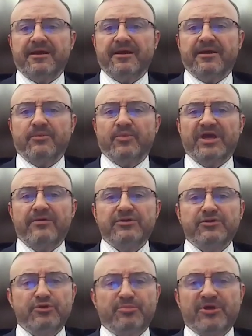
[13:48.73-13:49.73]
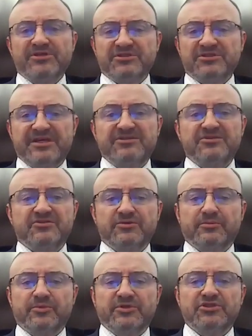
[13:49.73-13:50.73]
and we go and do a presentation
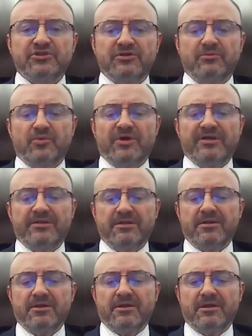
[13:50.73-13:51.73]
to them. We show them what